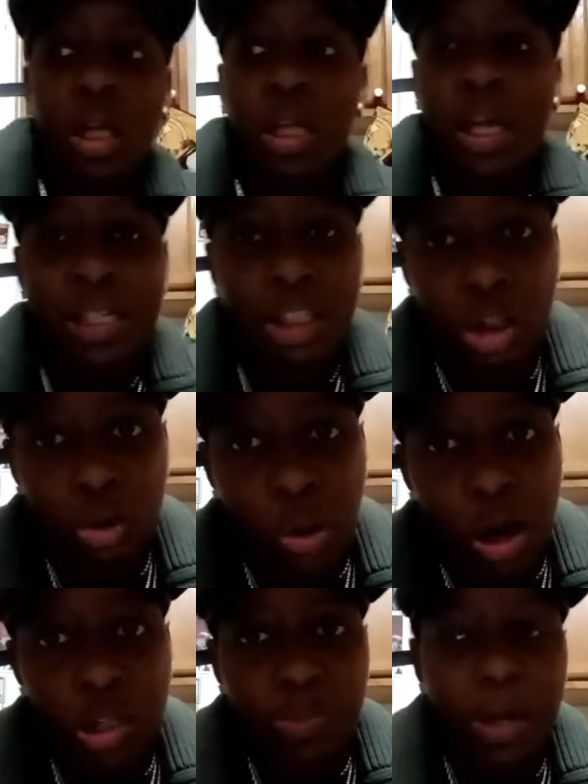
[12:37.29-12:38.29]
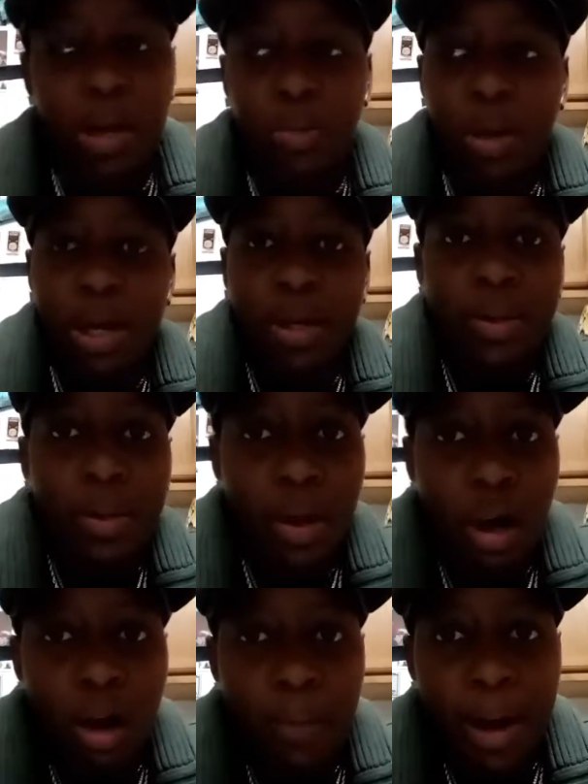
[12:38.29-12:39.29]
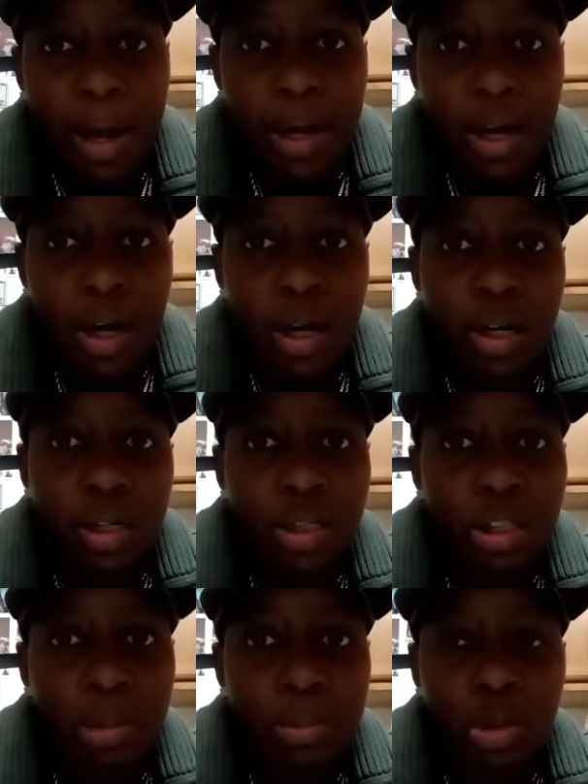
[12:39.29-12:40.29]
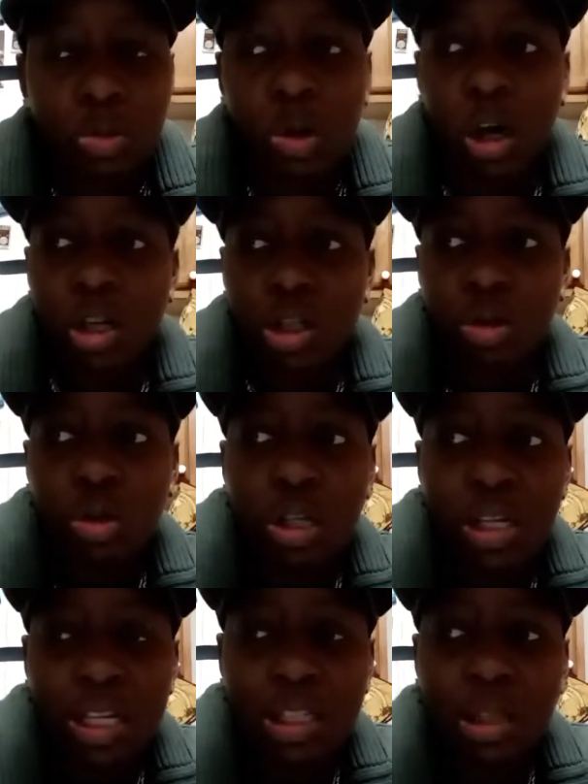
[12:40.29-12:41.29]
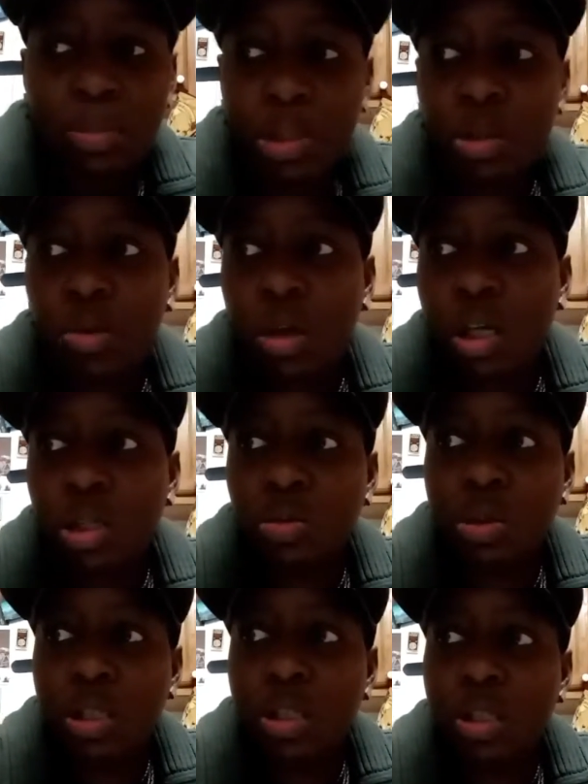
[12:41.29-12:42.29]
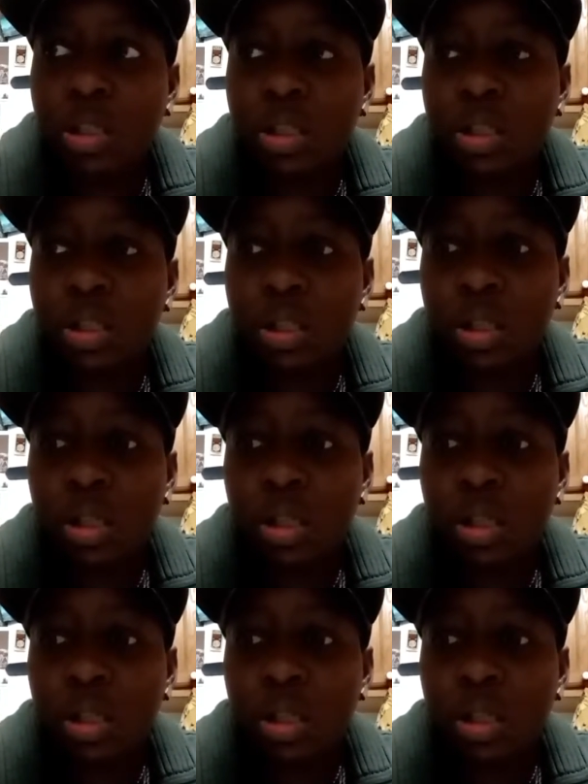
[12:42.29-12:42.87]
That's a squash, by the way. All right, summer squash, or not summer squash. What is this?